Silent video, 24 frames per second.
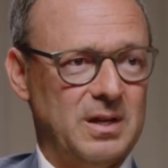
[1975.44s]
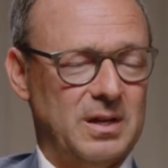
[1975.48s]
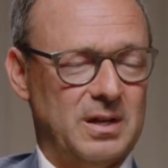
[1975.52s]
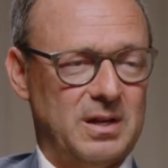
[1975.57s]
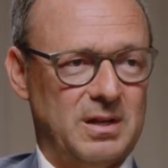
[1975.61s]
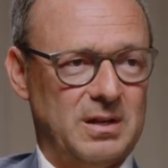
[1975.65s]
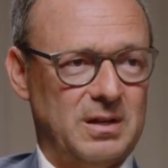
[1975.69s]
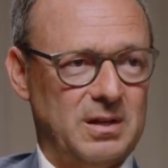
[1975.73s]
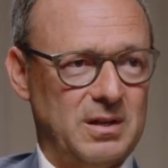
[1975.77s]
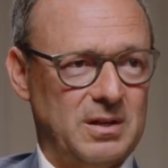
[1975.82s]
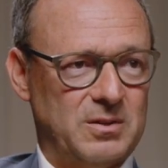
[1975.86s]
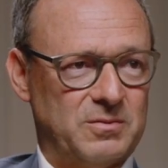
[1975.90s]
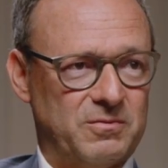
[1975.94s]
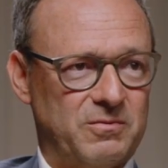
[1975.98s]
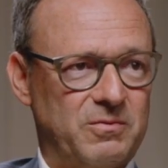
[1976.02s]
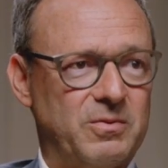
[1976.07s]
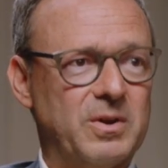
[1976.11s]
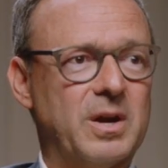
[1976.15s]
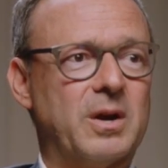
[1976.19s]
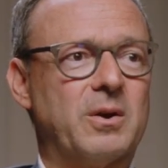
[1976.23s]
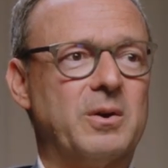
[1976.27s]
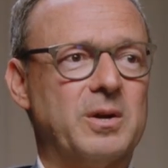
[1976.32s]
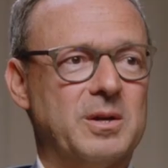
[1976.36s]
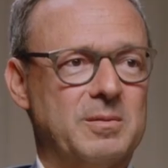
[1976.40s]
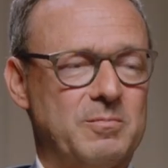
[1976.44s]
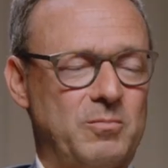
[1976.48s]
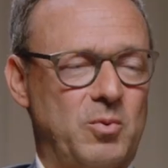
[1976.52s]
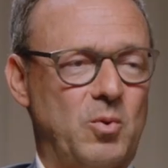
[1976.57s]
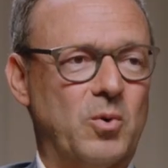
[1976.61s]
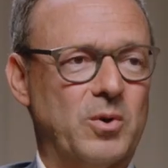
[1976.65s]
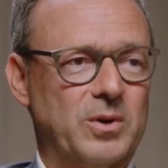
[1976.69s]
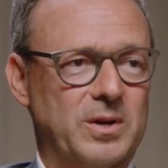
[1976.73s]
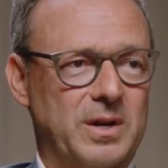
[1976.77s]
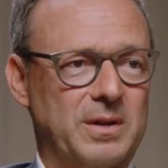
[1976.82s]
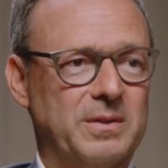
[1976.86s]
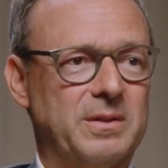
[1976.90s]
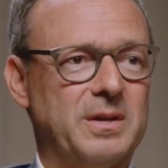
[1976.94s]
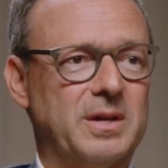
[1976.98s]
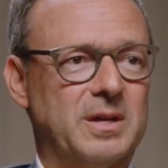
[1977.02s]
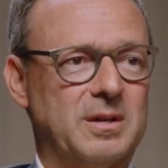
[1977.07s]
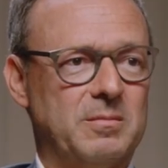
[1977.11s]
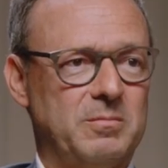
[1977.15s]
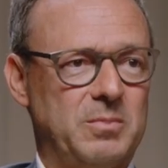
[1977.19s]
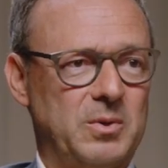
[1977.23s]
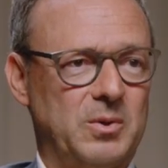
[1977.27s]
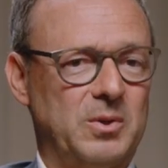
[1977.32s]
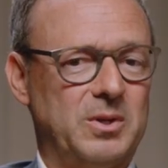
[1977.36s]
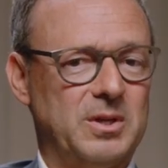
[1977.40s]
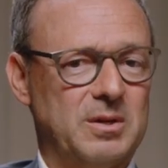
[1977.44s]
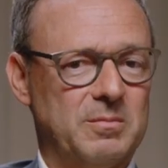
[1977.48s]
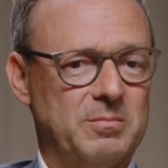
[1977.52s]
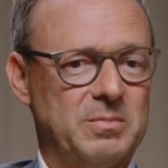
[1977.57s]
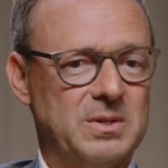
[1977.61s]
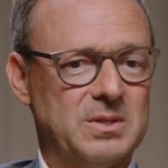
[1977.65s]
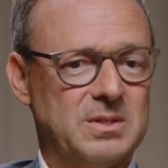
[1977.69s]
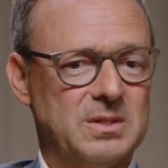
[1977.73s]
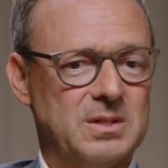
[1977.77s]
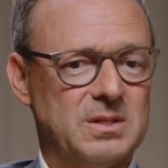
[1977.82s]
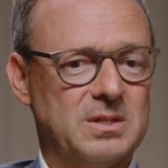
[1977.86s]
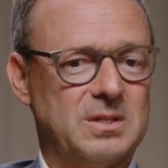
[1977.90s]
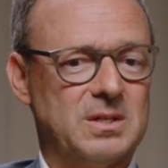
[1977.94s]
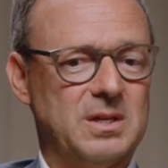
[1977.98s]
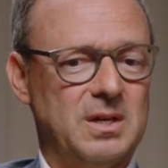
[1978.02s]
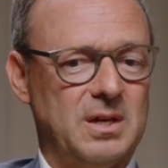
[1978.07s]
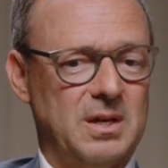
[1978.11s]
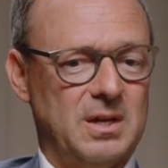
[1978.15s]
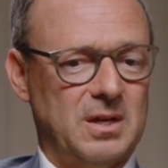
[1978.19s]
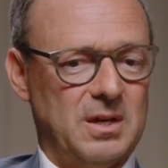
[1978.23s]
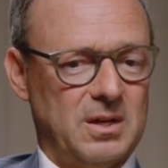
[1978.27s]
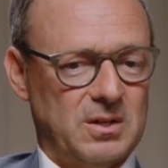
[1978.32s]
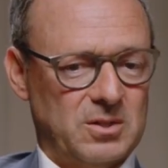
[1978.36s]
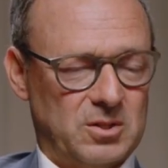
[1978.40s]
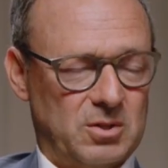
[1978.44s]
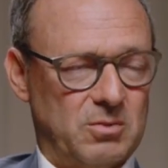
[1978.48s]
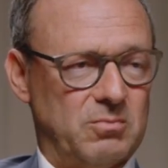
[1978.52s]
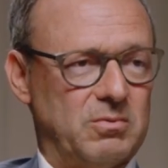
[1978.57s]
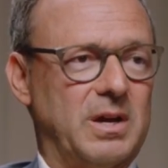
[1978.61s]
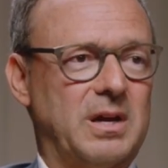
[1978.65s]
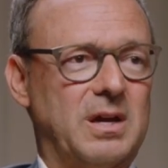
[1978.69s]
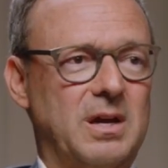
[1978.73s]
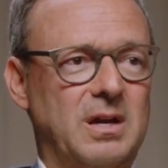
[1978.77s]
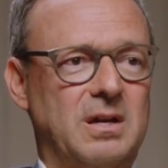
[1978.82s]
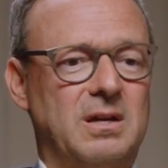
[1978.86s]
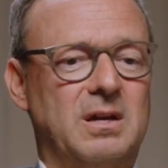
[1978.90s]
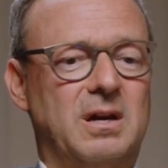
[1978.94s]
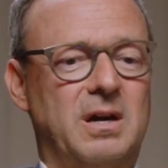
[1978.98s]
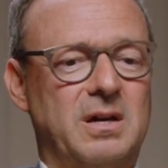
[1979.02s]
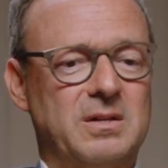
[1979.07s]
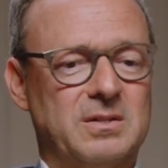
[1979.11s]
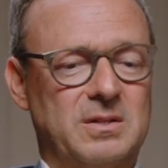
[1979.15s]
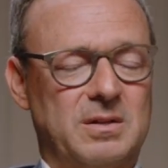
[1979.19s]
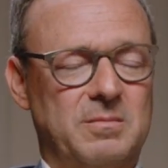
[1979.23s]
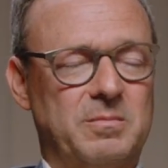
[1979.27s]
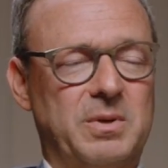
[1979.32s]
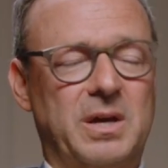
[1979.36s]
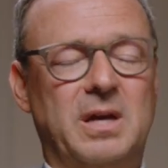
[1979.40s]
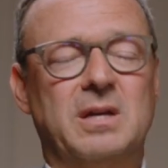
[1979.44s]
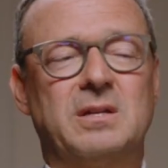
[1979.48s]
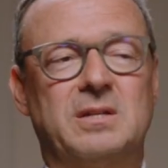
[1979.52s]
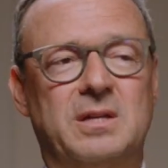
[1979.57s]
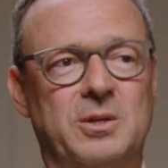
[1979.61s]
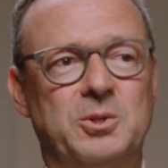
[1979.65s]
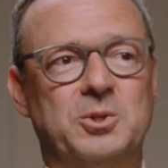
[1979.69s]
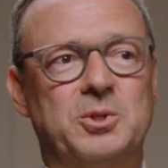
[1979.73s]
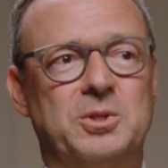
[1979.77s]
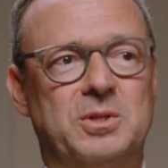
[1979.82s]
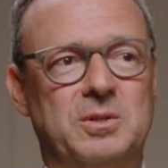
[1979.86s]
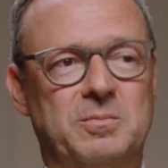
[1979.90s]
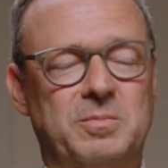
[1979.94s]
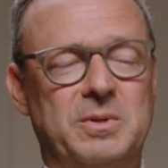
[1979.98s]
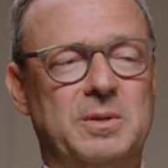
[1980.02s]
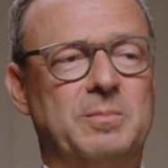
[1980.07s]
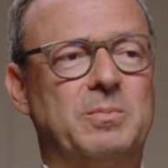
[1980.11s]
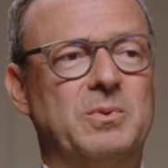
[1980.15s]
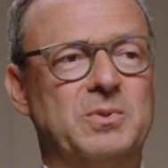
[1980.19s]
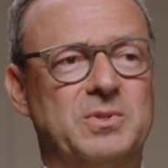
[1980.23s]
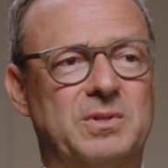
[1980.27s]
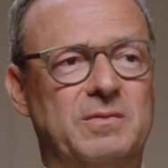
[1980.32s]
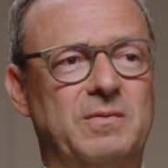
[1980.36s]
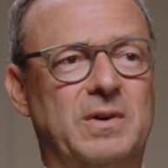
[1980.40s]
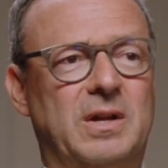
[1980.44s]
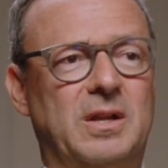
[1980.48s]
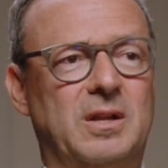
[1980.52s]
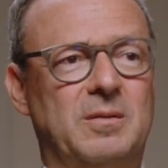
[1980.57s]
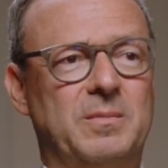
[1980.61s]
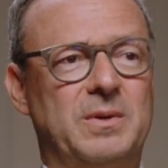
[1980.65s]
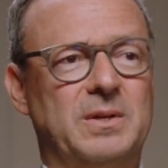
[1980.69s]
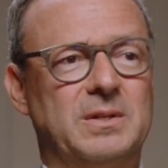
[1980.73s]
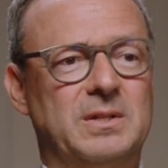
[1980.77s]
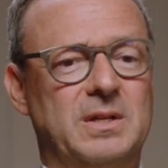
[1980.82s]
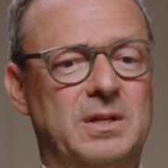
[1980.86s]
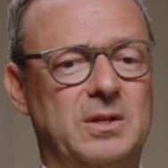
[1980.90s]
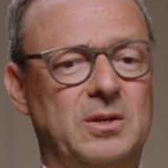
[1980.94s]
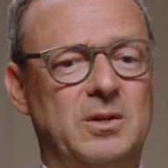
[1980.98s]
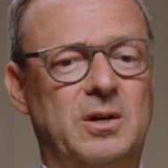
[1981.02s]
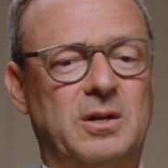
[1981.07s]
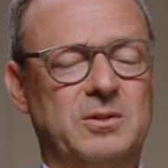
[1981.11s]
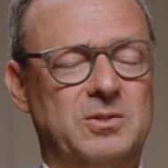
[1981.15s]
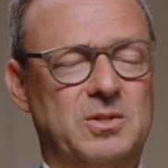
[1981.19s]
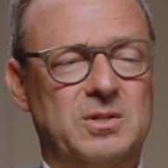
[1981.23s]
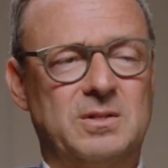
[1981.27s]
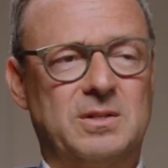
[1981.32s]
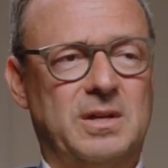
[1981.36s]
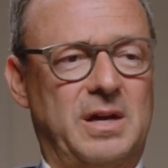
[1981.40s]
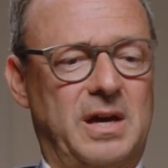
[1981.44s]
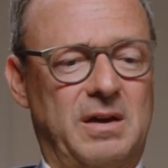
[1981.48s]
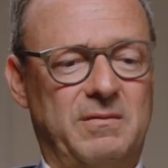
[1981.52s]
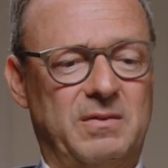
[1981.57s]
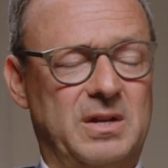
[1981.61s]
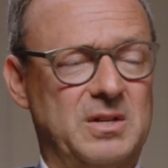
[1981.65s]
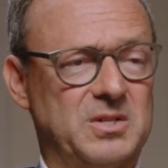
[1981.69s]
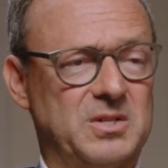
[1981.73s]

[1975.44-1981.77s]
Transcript: And it's very important, I think, in building a business to recognize and pay attention to people's development and not just have it